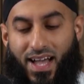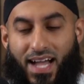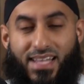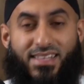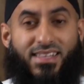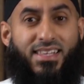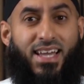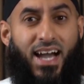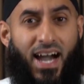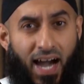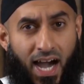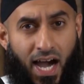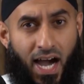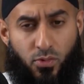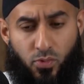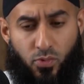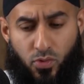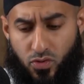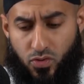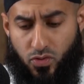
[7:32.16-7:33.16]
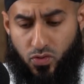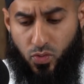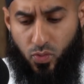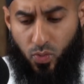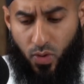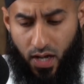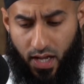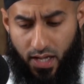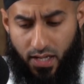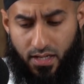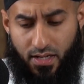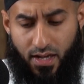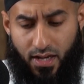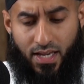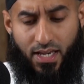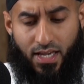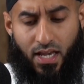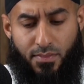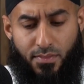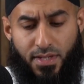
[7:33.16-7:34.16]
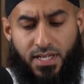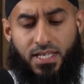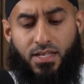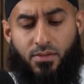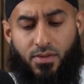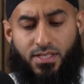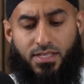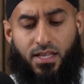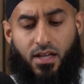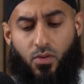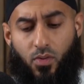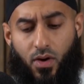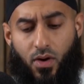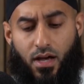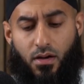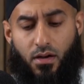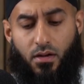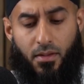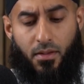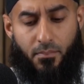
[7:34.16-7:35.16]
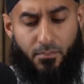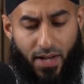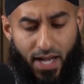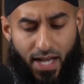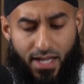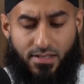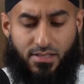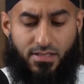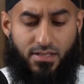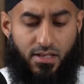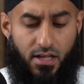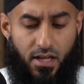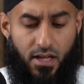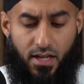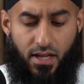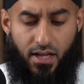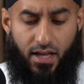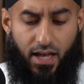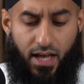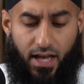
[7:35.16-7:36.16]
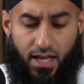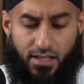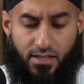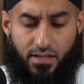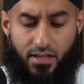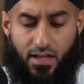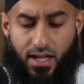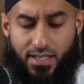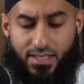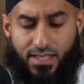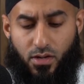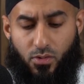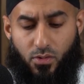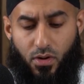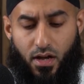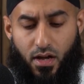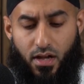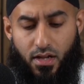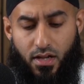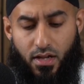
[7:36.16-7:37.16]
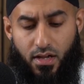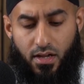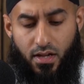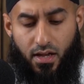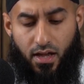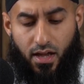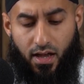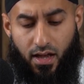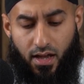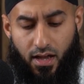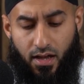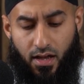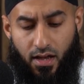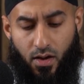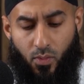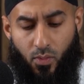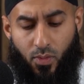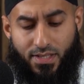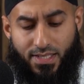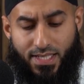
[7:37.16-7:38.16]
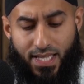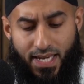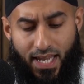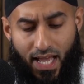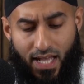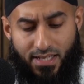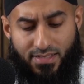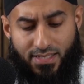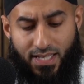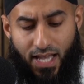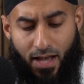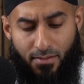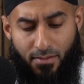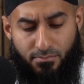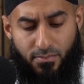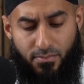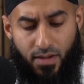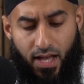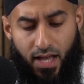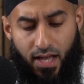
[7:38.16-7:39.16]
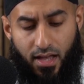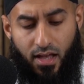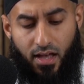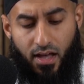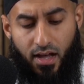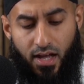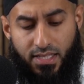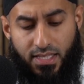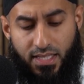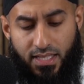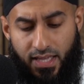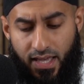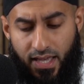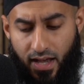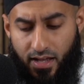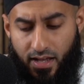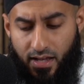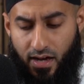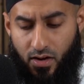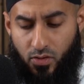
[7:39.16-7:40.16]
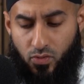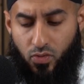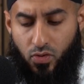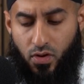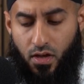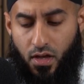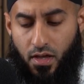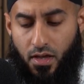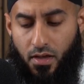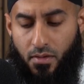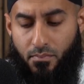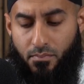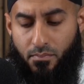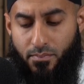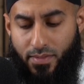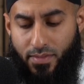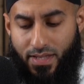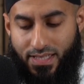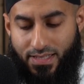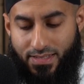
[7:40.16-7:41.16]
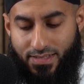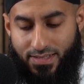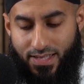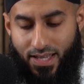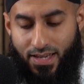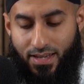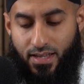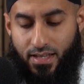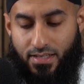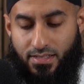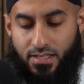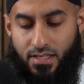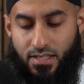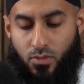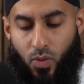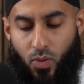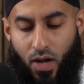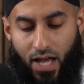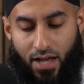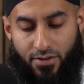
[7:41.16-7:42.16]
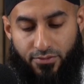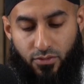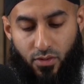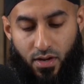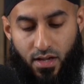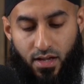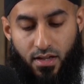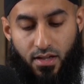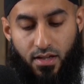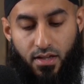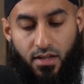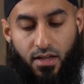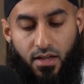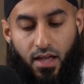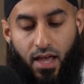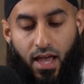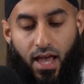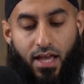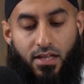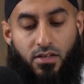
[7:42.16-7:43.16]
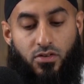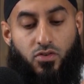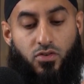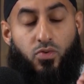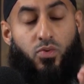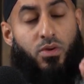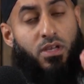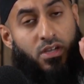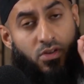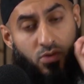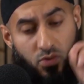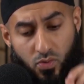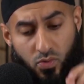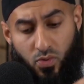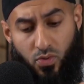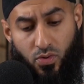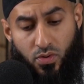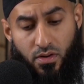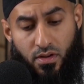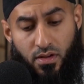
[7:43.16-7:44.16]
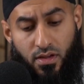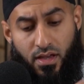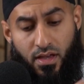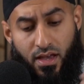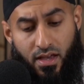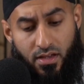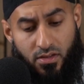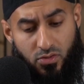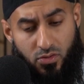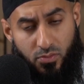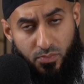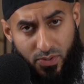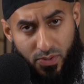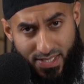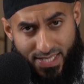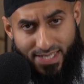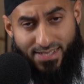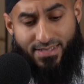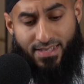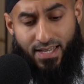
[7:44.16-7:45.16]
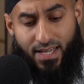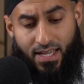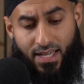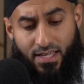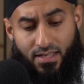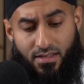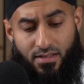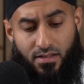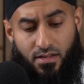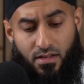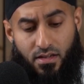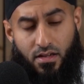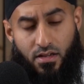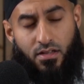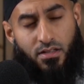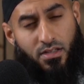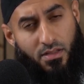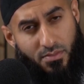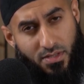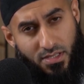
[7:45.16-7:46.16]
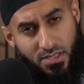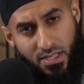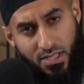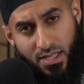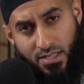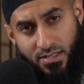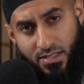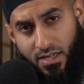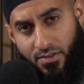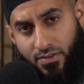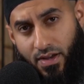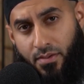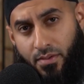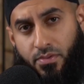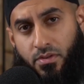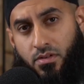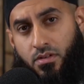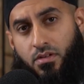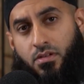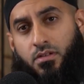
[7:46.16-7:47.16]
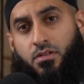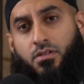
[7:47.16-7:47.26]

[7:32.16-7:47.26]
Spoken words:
At-ta'awun, to work, al-birri wa taqwa, in piety and at-taqwa, wa tanasi amma qad yaqa'u min zallatin wa hafwa, and to ignore and to put aside the mistakes that have happened.